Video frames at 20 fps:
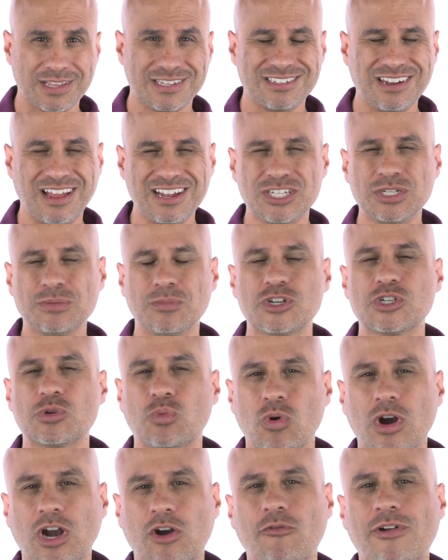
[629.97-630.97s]
It's not too
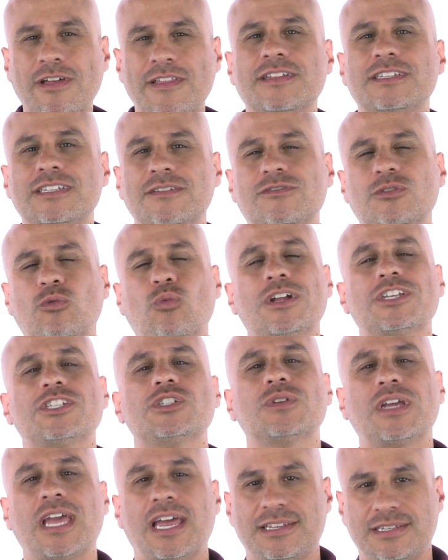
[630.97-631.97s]
much work relative to what
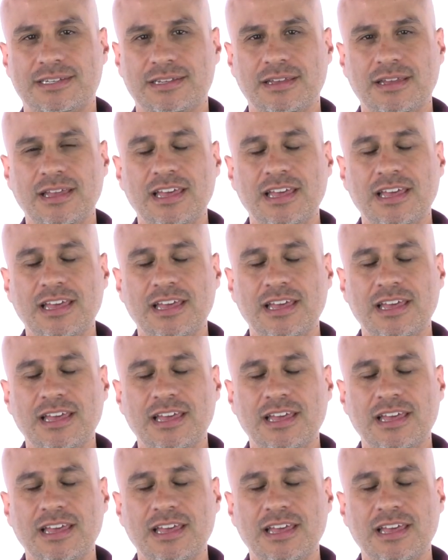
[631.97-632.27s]
you get.